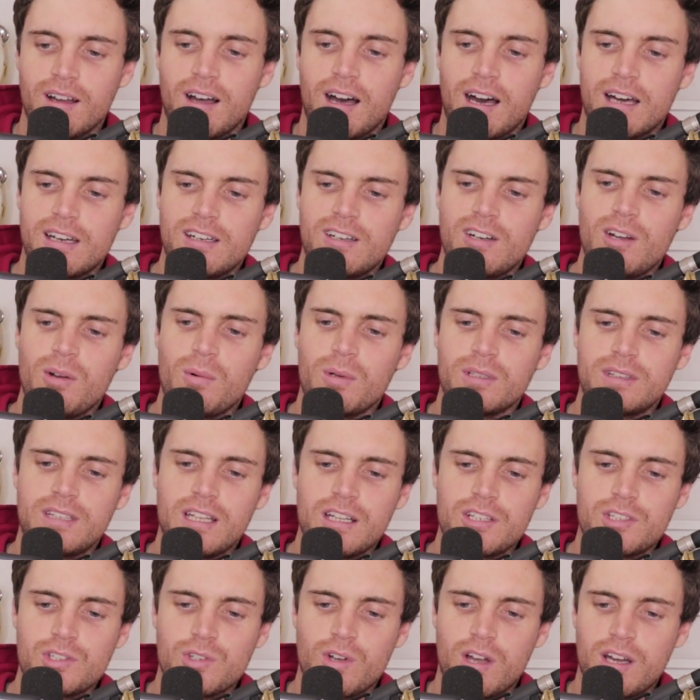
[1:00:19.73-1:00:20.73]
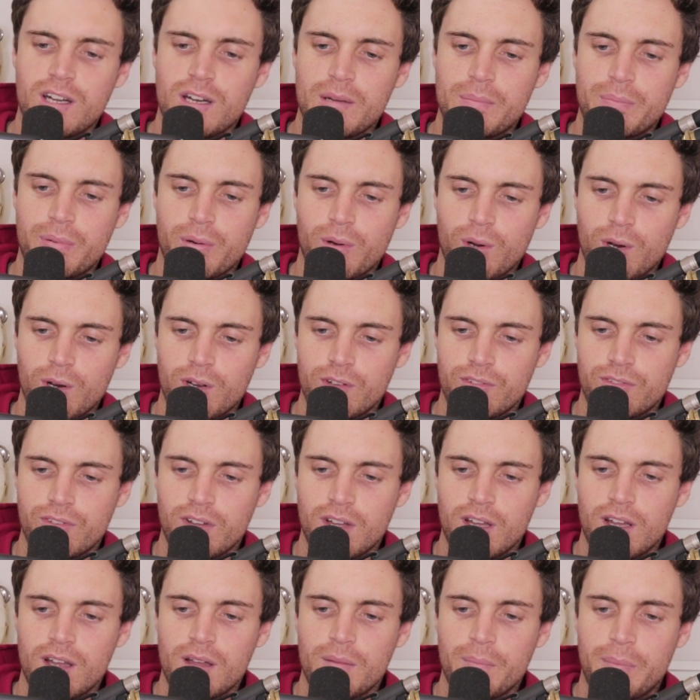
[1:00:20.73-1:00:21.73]
I don't know what they're trying to prove,
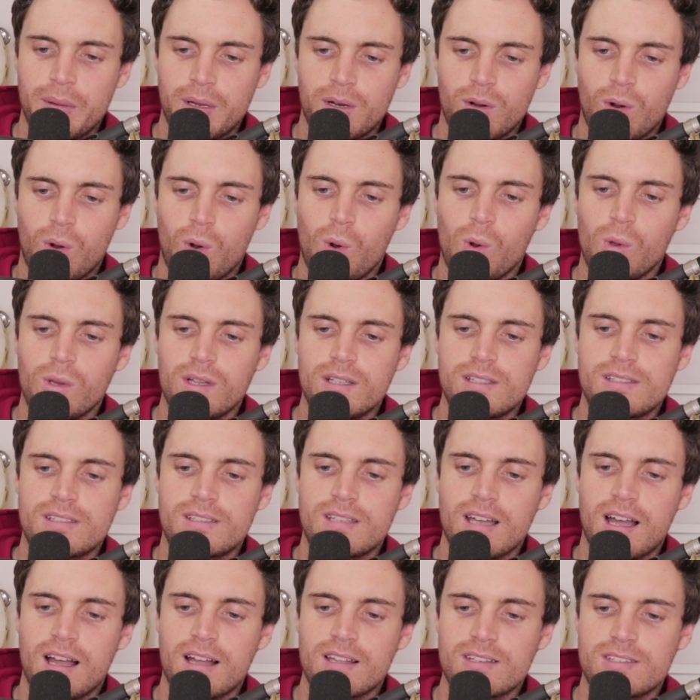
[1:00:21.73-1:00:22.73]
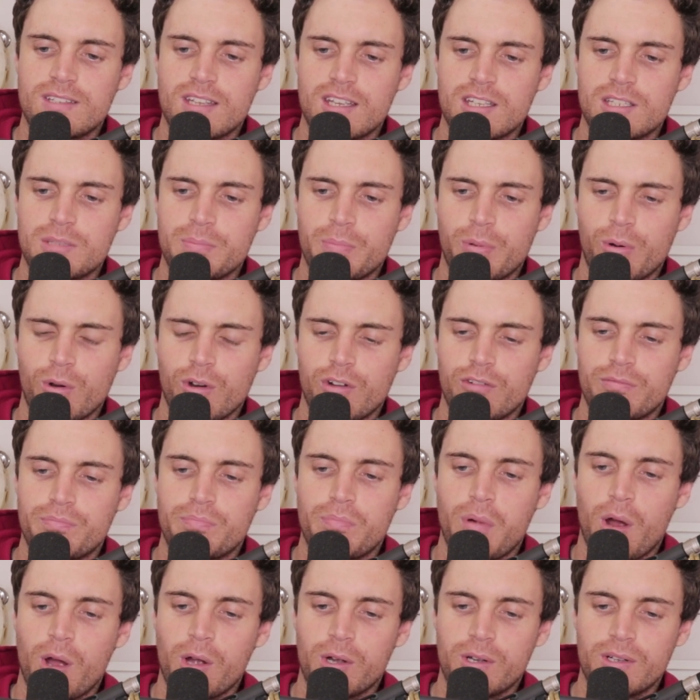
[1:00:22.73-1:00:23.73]
but all it does is
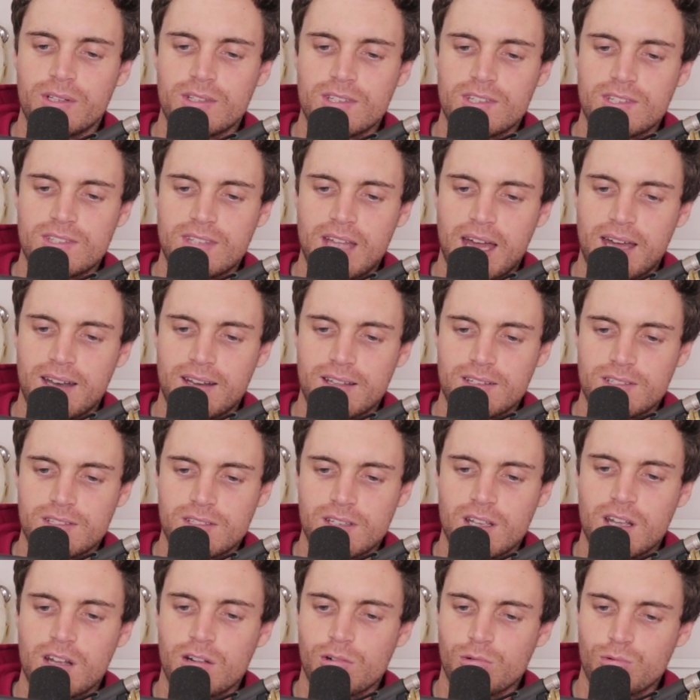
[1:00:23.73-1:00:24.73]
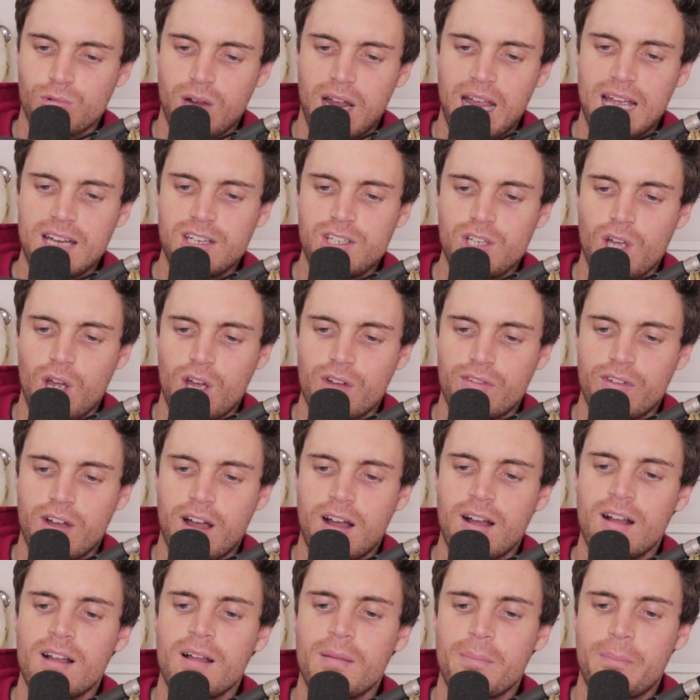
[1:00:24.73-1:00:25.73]
prove bogan status. Rant
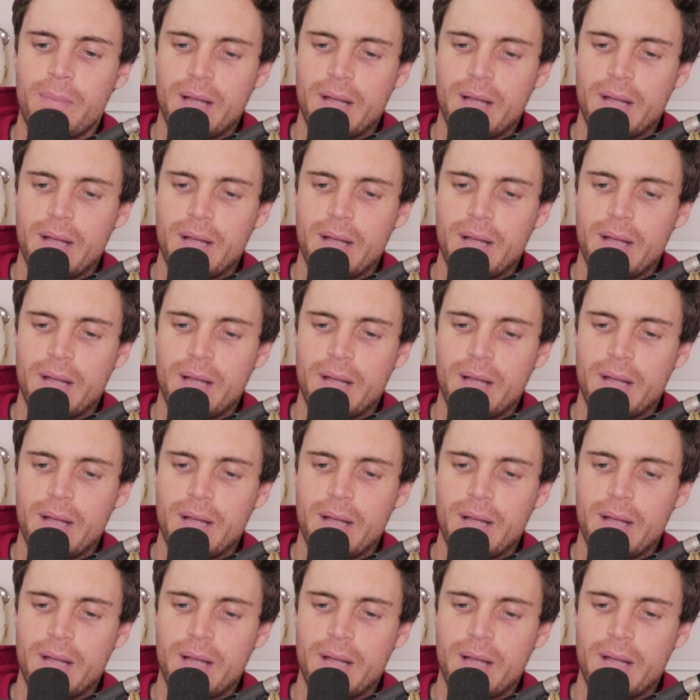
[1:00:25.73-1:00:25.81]
over.